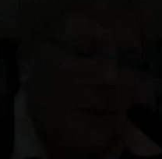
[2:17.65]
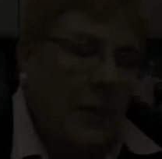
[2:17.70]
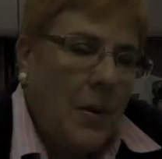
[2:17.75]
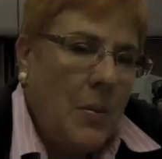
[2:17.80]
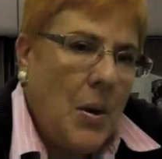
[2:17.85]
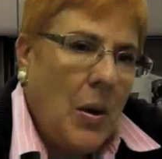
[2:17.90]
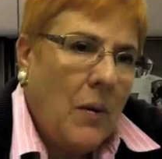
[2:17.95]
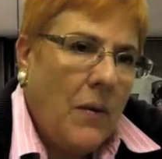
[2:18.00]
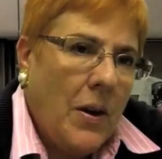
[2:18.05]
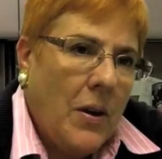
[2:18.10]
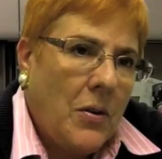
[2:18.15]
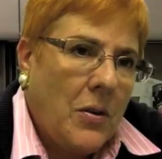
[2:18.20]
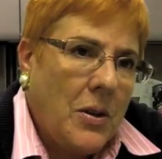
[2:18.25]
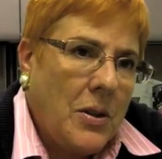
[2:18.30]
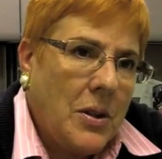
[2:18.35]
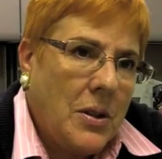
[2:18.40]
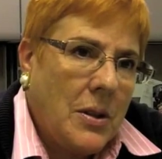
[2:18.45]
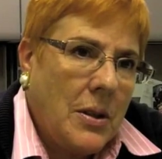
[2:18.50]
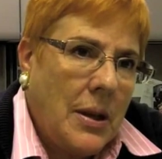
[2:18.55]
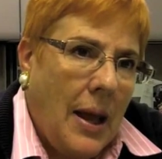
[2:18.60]
Female
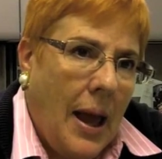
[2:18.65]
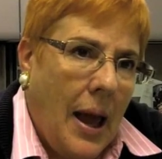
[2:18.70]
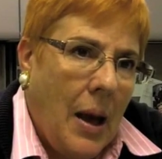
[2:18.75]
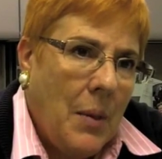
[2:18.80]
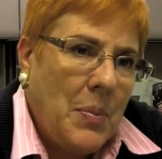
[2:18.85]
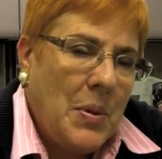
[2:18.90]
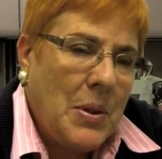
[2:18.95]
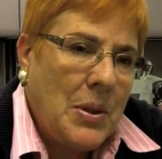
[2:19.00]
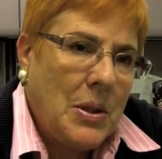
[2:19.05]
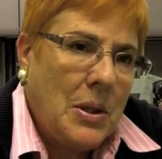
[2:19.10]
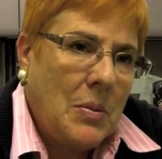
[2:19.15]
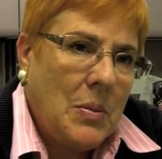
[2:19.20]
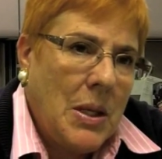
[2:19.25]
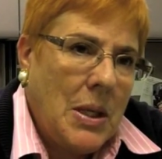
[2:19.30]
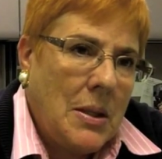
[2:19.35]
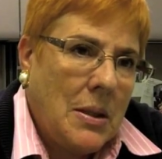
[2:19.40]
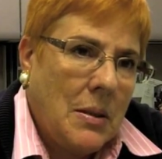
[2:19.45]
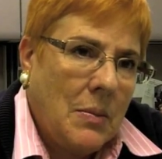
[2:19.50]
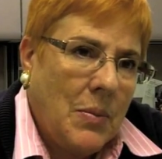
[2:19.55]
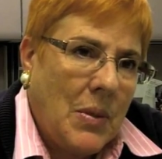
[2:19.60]
veterans happens to
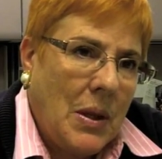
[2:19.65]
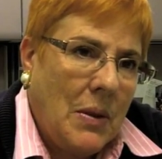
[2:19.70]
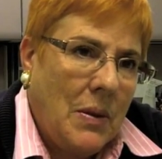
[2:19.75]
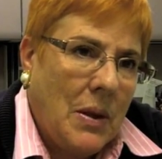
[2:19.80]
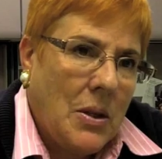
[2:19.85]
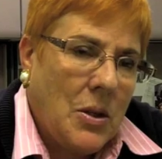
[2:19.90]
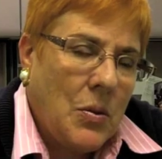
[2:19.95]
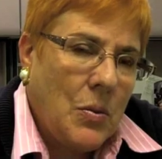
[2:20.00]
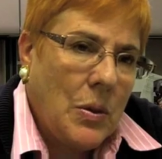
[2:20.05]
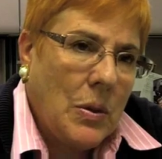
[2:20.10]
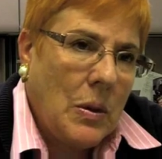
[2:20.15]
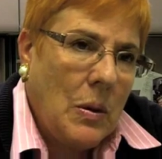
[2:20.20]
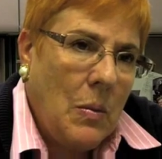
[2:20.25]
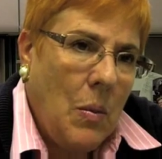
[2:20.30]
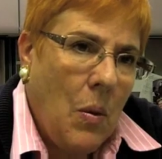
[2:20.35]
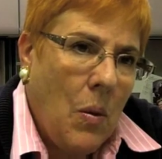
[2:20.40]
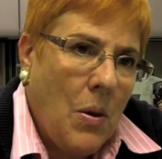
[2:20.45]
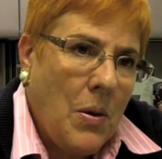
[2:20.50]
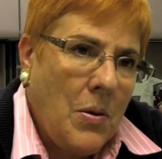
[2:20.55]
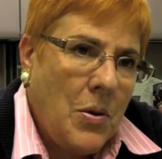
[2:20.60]
be something that's real
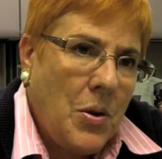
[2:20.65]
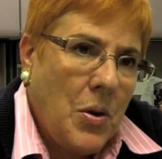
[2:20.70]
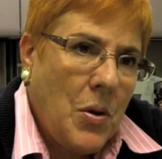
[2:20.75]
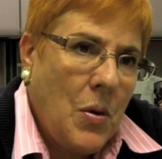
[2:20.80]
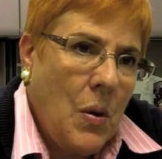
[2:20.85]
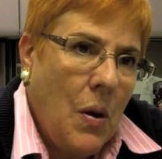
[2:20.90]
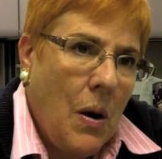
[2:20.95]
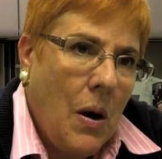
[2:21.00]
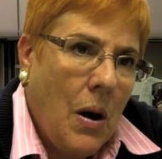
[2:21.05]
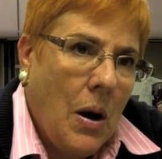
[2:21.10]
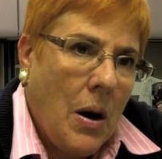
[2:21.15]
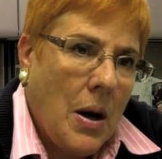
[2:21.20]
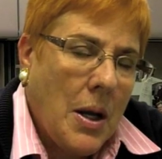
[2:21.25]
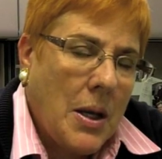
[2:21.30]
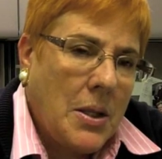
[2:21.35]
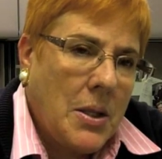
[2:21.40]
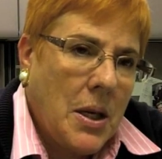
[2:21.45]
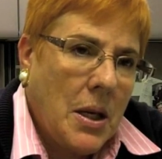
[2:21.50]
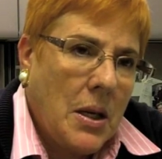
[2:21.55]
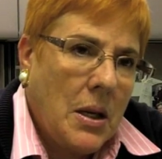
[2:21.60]
important to our
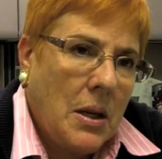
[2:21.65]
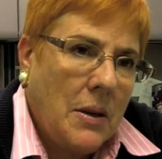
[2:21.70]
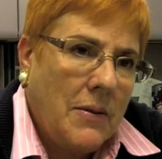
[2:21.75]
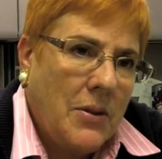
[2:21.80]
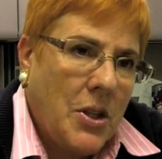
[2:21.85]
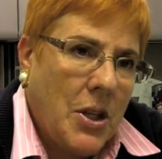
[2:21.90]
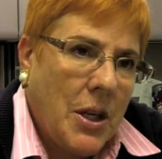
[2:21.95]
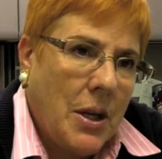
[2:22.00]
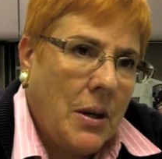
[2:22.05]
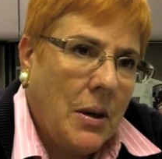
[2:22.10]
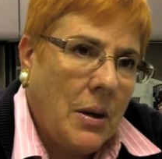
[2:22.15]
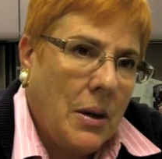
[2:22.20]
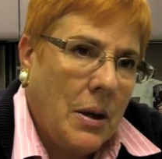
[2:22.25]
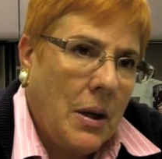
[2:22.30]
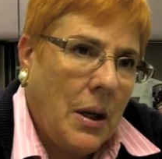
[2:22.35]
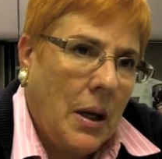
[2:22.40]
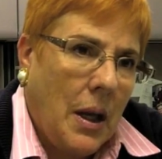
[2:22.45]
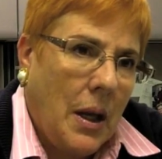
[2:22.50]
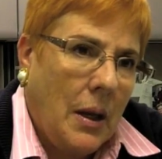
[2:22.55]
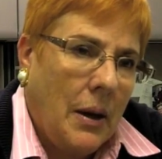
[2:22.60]
executive chair, and
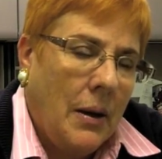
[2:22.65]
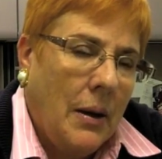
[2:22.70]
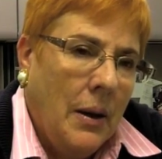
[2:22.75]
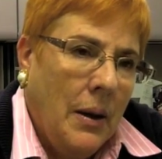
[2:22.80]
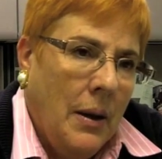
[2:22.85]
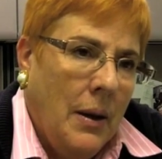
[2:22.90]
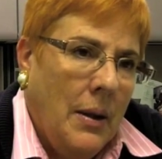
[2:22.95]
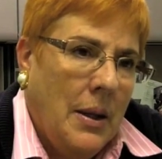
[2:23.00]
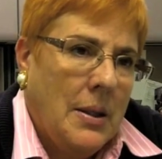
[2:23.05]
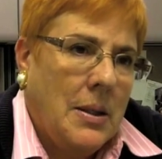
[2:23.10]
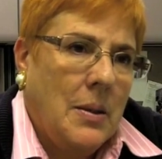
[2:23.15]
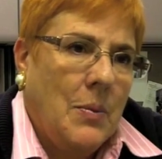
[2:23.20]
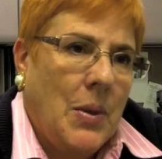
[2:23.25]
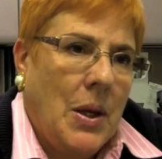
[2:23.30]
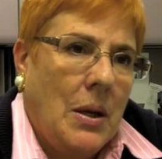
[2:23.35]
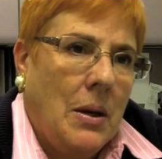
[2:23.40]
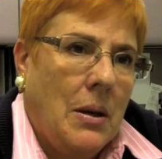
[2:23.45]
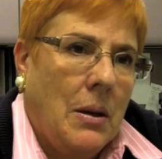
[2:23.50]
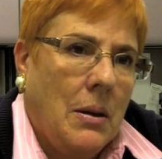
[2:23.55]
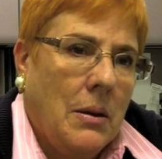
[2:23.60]
again, that's
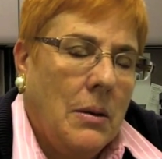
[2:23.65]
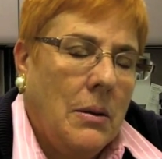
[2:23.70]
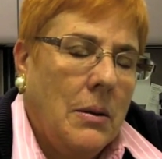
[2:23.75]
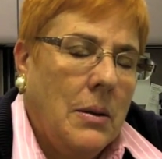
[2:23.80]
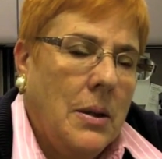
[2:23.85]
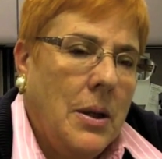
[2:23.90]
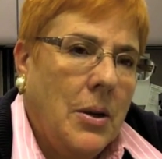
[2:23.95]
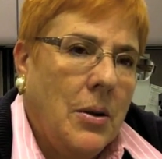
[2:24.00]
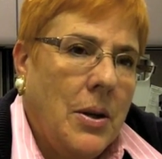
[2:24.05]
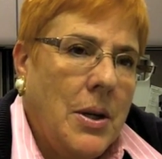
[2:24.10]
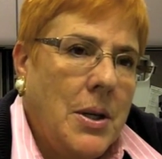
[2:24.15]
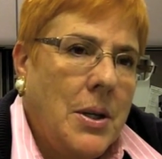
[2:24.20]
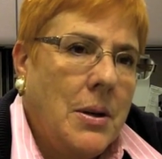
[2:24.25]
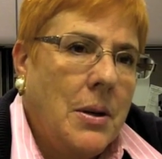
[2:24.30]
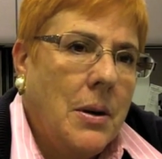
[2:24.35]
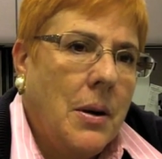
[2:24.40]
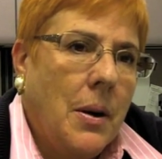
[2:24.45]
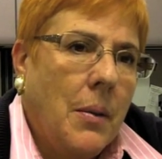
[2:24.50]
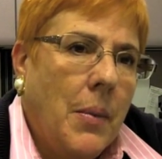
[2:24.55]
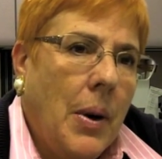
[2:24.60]
something near and
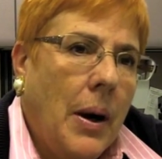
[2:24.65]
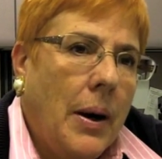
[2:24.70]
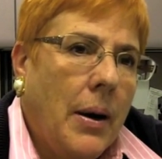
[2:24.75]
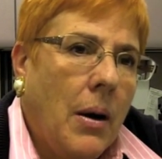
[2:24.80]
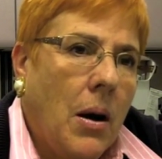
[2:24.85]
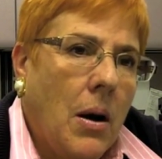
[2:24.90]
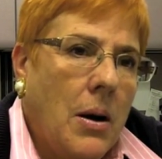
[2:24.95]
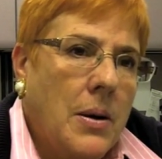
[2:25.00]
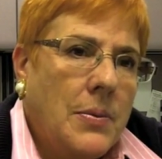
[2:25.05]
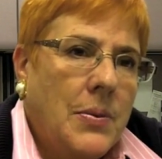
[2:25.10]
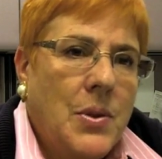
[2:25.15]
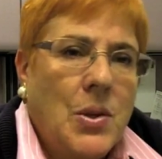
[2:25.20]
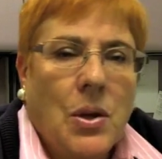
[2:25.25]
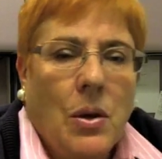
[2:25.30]
dear to my heart.